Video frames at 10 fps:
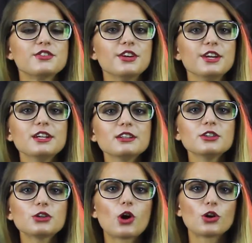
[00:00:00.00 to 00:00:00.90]
The
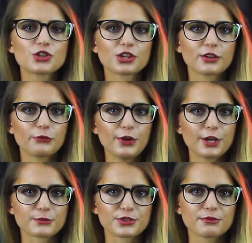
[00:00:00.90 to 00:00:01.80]
England coach
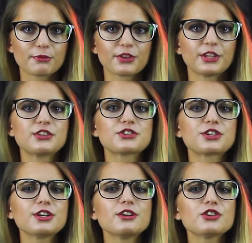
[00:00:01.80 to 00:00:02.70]
confirms that it's
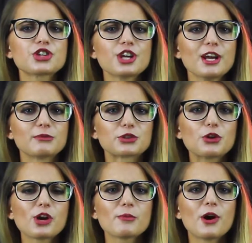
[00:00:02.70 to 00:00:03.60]
real shame to
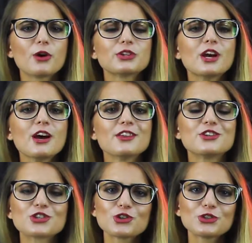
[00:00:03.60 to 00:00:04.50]
talk about the
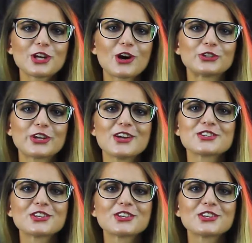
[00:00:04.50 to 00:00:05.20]
shootout as a